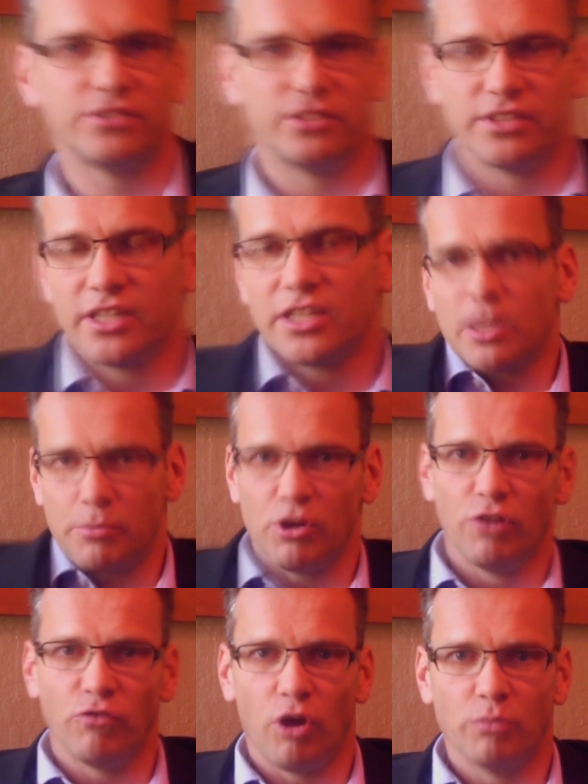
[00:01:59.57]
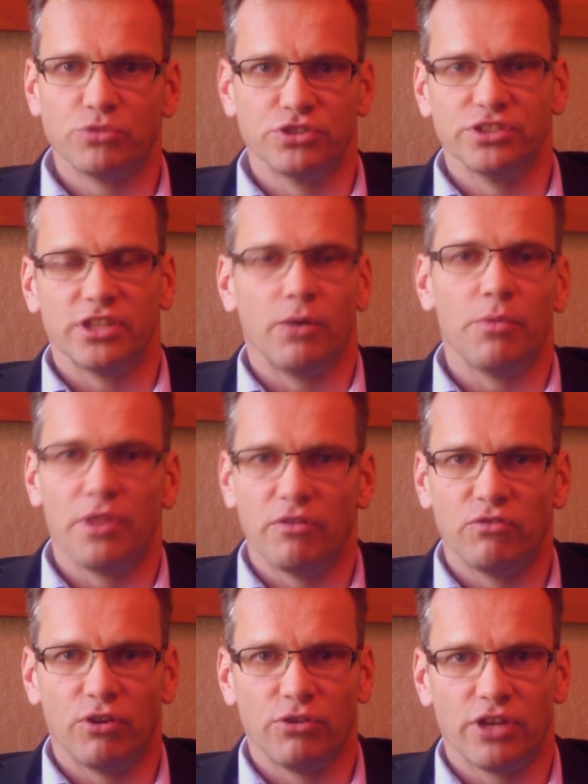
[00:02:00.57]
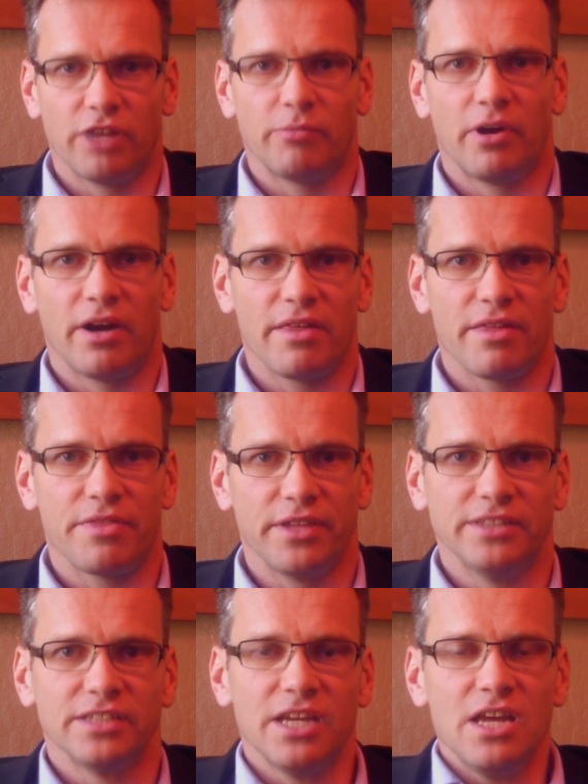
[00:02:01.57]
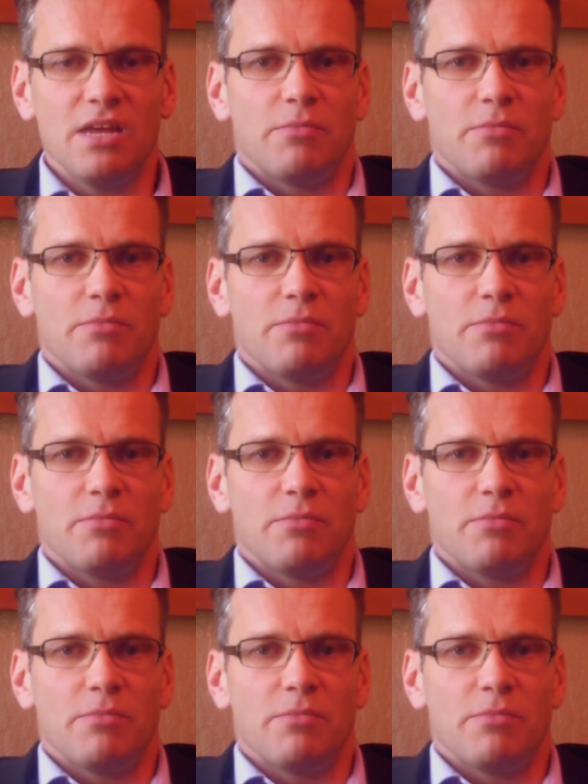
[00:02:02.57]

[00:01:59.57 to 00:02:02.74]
So a couple of options out there, PhoneGap or other things,